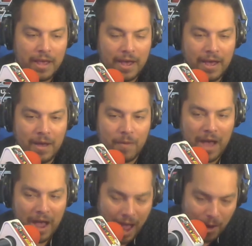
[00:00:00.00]

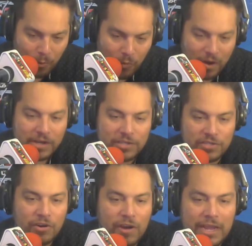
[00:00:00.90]
I want to
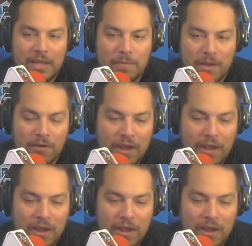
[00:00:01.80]
start eating better,